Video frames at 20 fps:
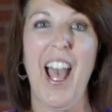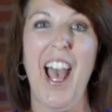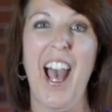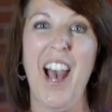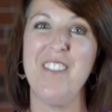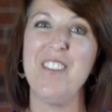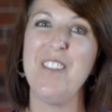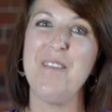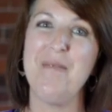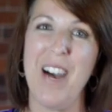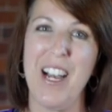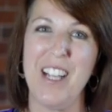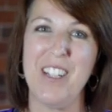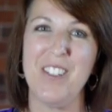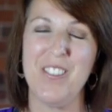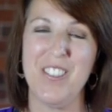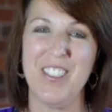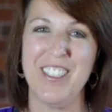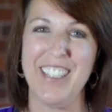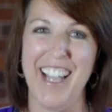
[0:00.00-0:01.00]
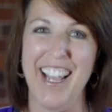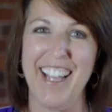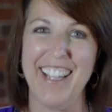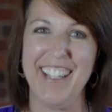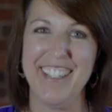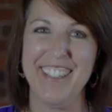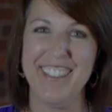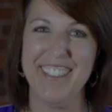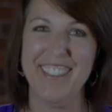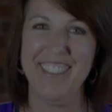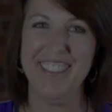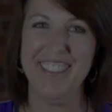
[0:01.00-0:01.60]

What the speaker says: Have a mindful day.